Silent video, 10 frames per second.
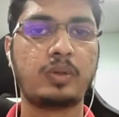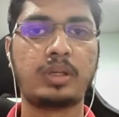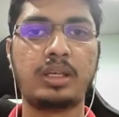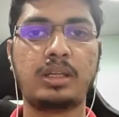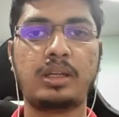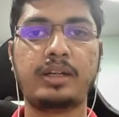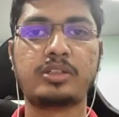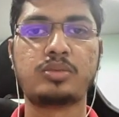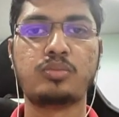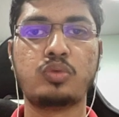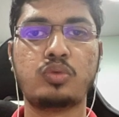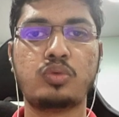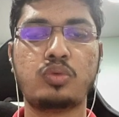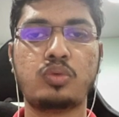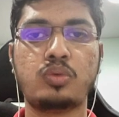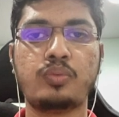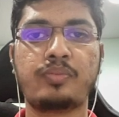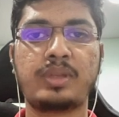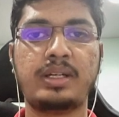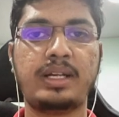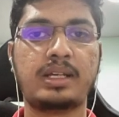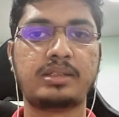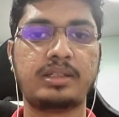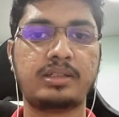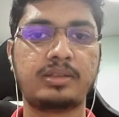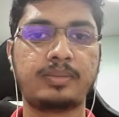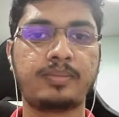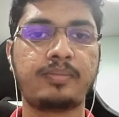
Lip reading: Okay, let's move to datasets,